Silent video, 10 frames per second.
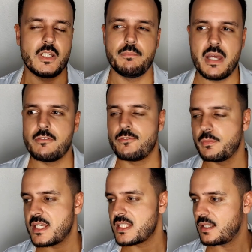Ébène
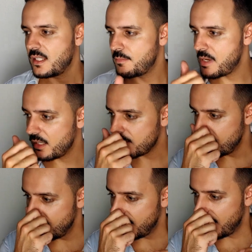Fumé is not that bad.
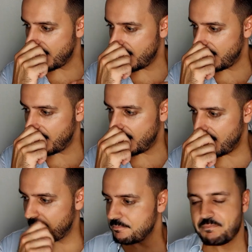
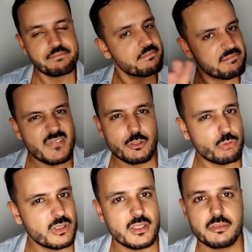Uh,
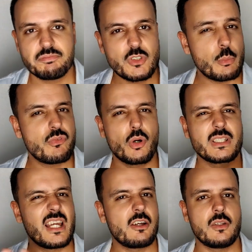but really, Tom
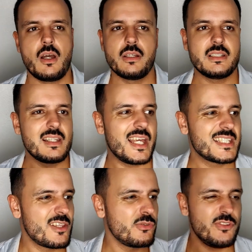Ford, Guerlain, the
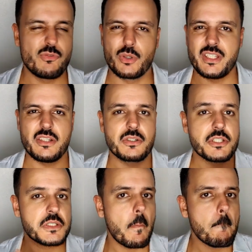last three, four
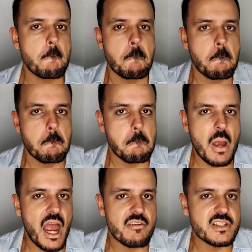years,
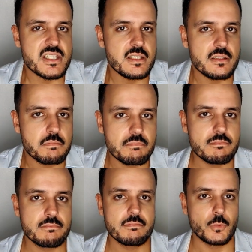I haven't seen them,
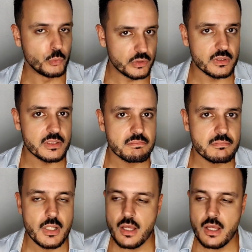really.